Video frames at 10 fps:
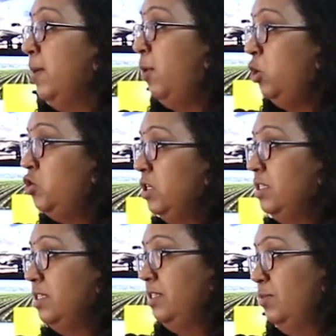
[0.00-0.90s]
monitoring
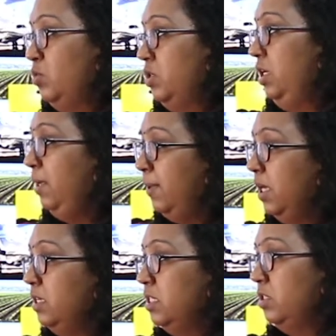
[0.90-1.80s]
systems,
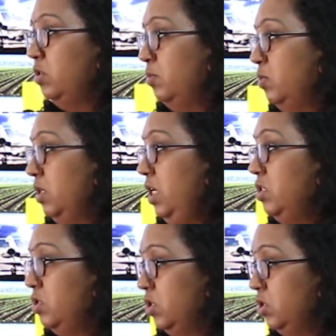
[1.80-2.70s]
debugging systems,
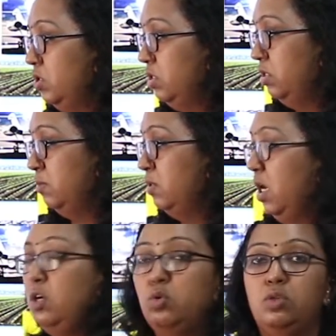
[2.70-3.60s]
instruction systems,
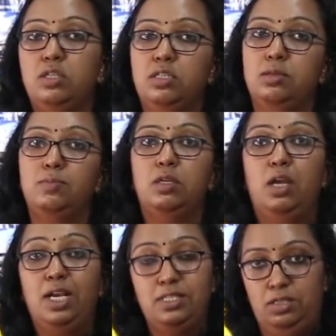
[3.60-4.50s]
control system,
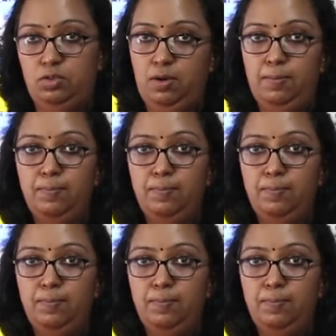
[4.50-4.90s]
etc.